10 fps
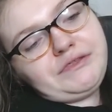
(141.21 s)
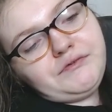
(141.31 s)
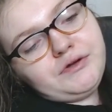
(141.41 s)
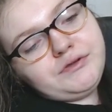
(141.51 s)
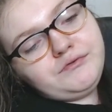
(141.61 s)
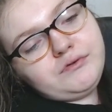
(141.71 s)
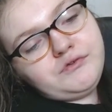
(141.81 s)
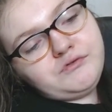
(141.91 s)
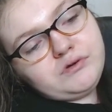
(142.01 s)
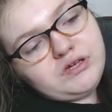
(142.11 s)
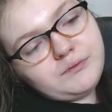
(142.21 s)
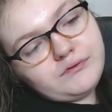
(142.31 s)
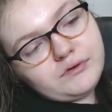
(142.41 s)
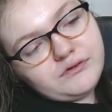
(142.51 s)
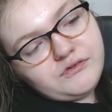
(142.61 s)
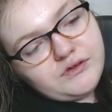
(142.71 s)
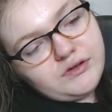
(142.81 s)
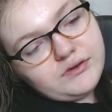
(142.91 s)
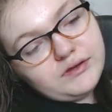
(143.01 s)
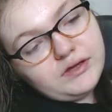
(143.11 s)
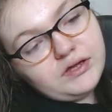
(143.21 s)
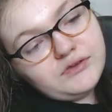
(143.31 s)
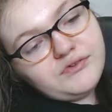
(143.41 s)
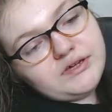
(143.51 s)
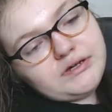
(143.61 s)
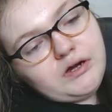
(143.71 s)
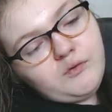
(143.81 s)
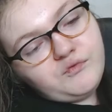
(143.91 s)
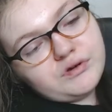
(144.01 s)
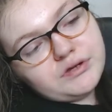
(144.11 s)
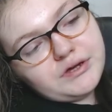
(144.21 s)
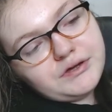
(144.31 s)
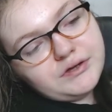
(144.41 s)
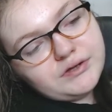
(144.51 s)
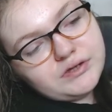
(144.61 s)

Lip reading: The lady from the store came over and said, "Take it home for a day.